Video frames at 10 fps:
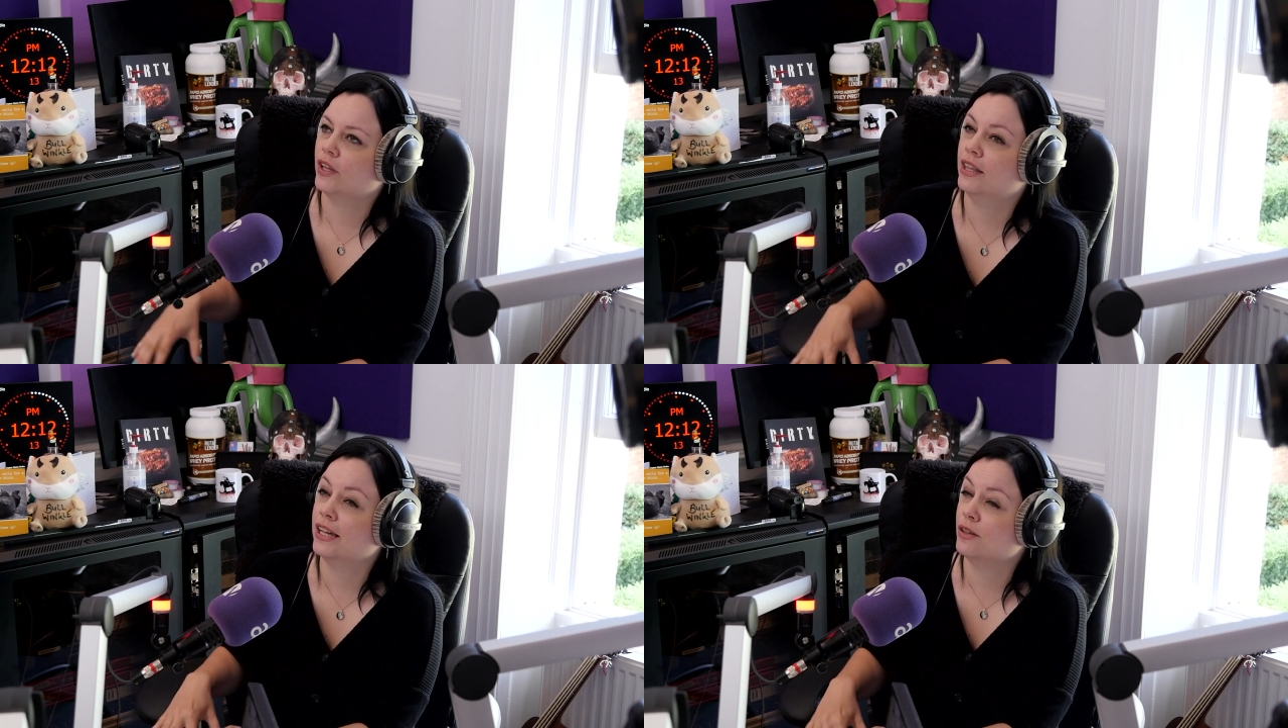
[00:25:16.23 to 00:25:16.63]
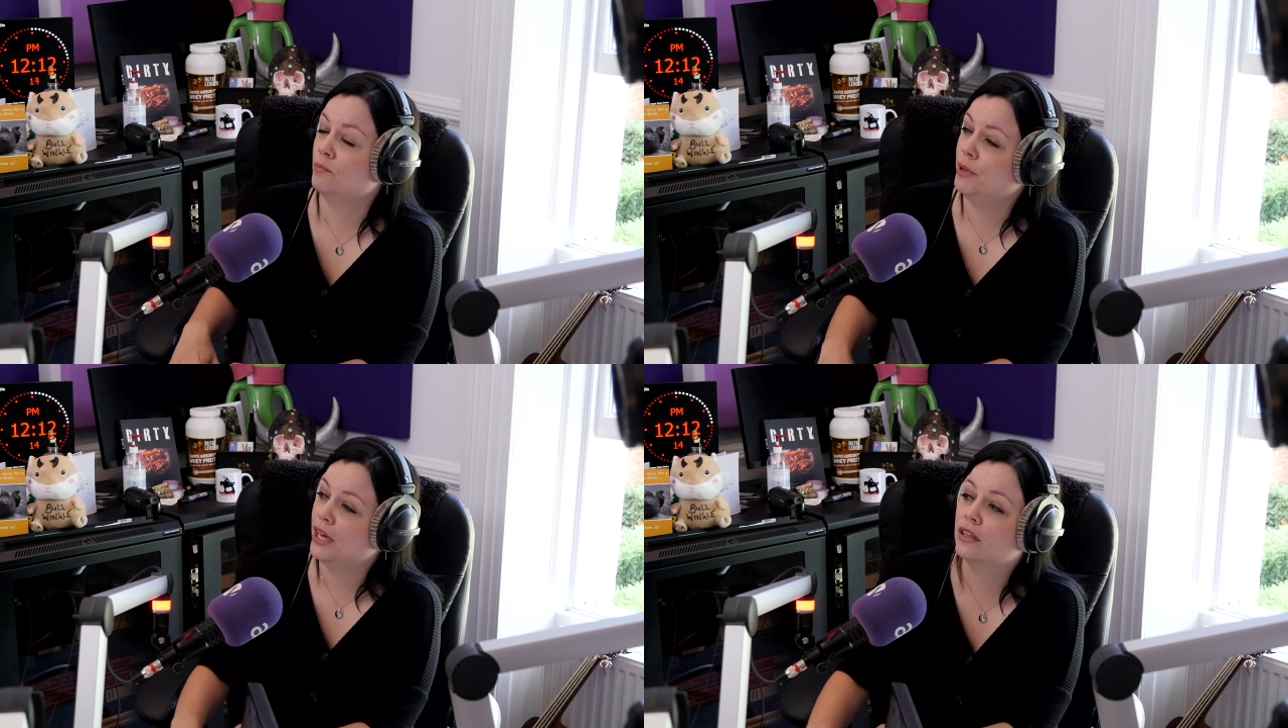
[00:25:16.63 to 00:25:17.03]
Like that's a
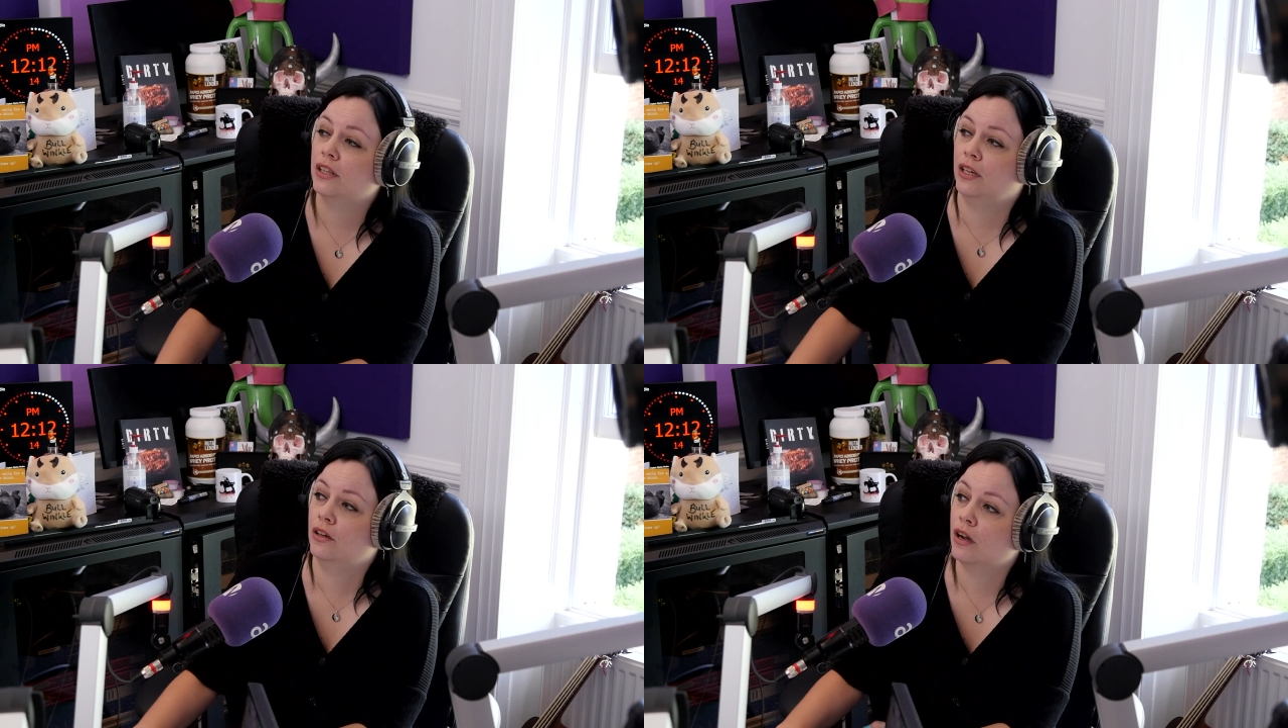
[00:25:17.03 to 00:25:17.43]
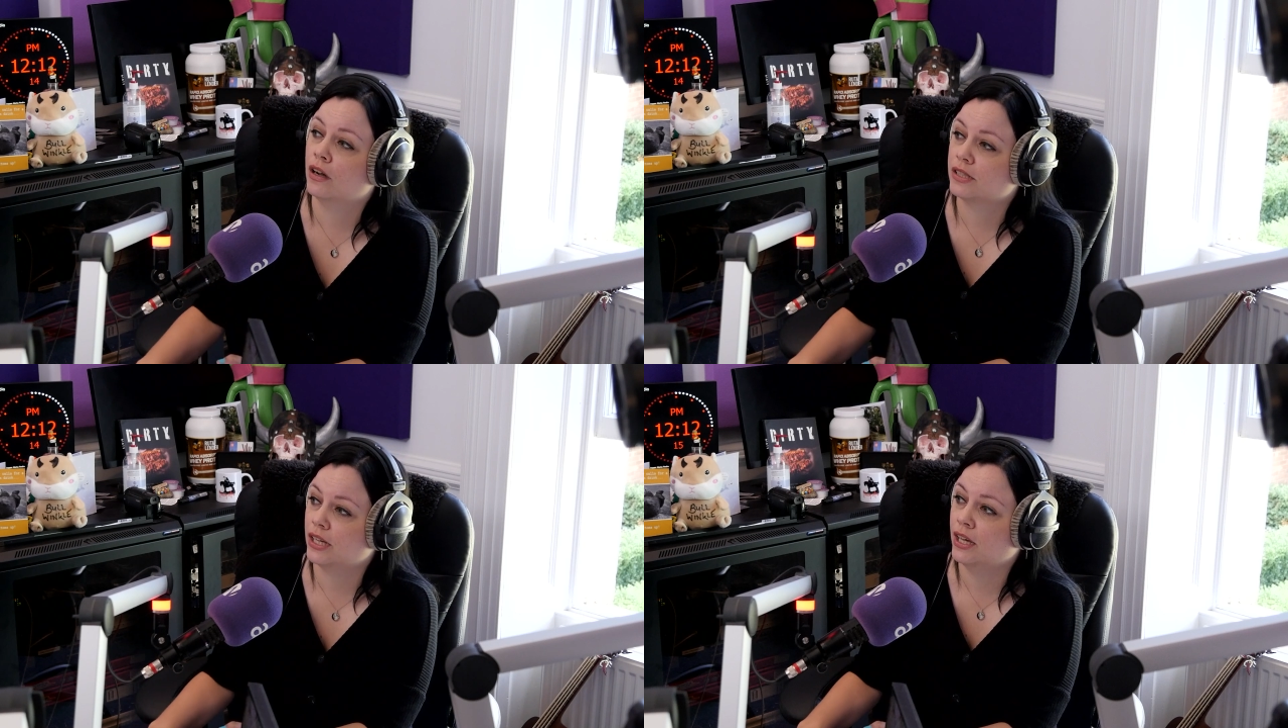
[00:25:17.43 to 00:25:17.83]
big thing,
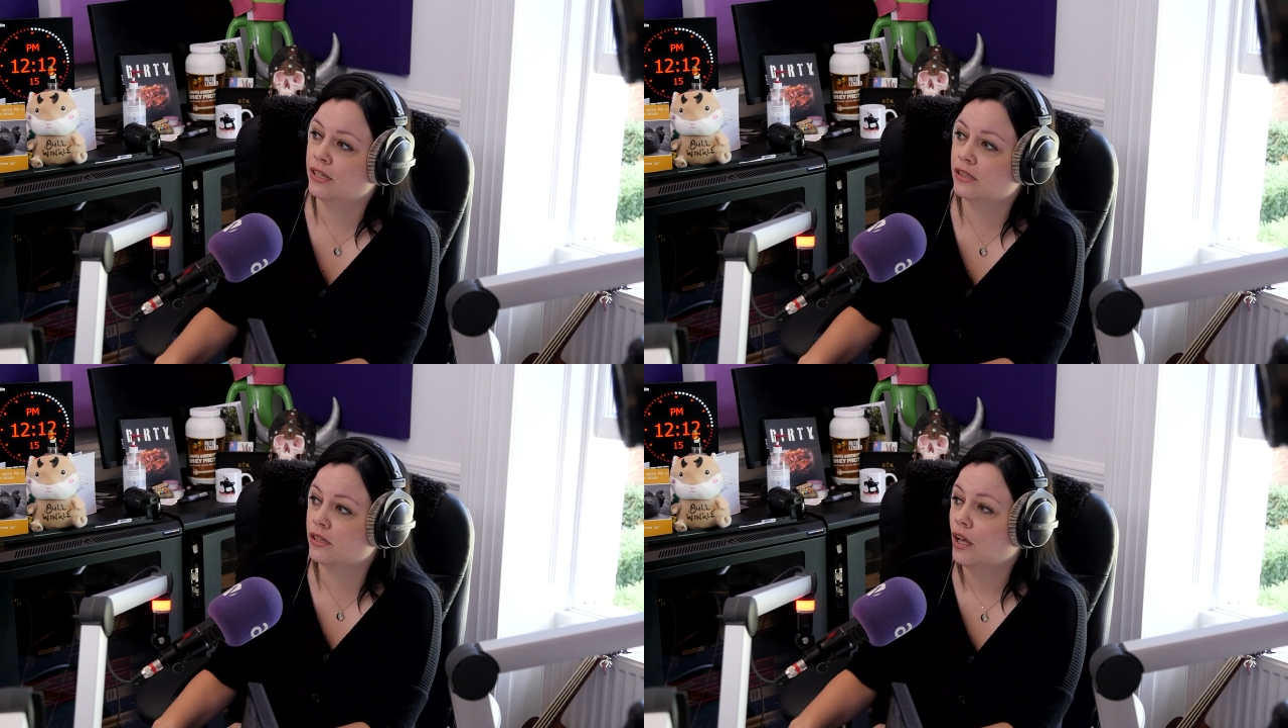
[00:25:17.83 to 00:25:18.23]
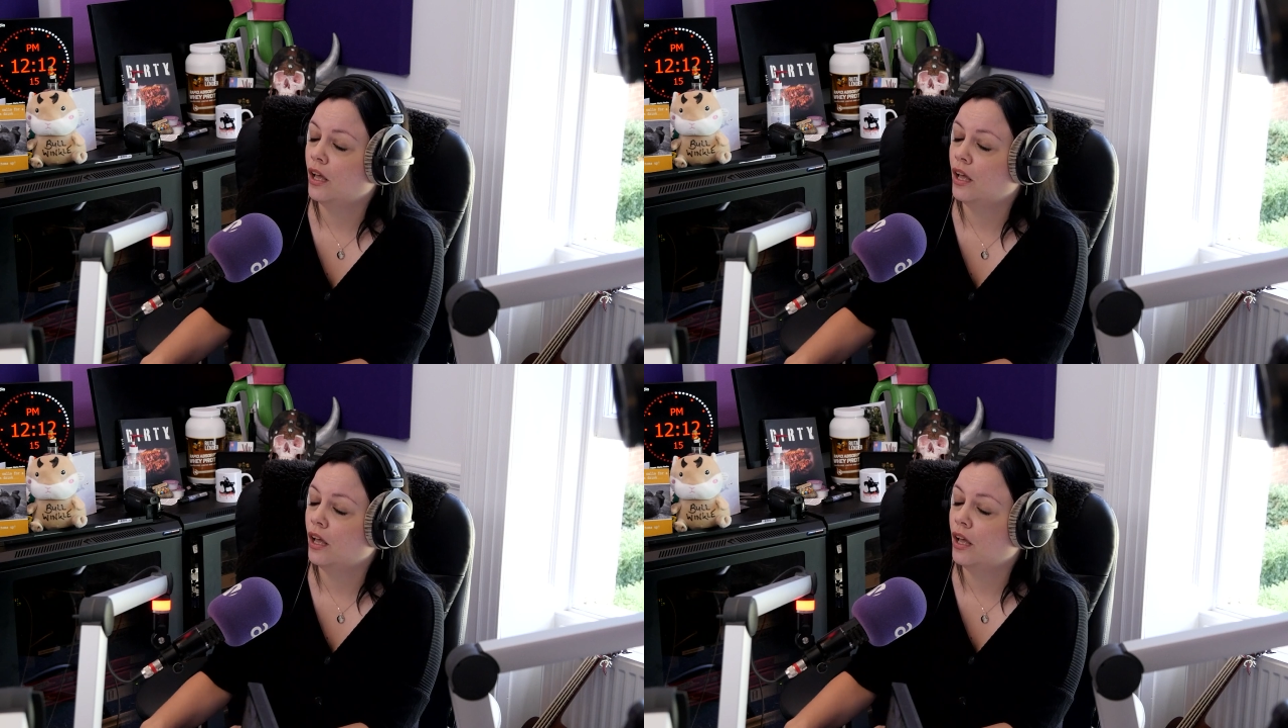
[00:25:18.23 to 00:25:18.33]
curses.